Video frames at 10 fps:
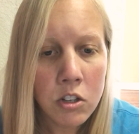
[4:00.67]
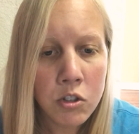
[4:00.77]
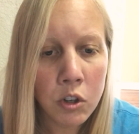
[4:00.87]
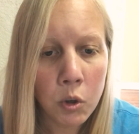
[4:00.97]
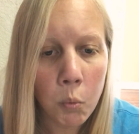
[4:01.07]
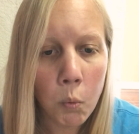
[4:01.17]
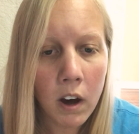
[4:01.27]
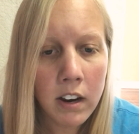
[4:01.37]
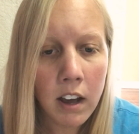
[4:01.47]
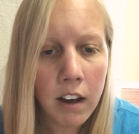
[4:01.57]
took
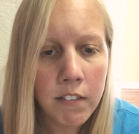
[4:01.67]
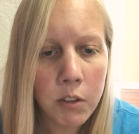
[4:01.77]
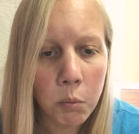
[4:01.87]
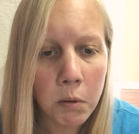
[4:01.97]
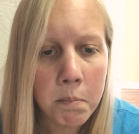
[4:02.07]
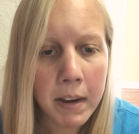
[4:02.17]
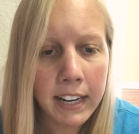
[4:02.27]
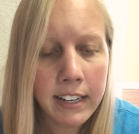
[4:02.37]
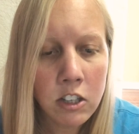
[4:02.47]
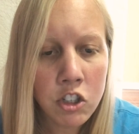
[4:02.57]
one of the
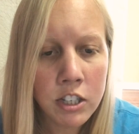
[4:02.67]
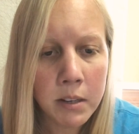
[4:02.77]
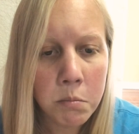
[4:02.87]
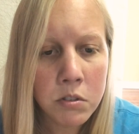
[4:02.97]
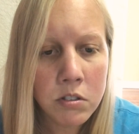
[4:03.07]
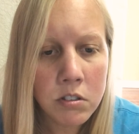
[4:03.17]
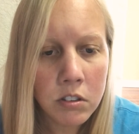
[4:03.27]
remaining ships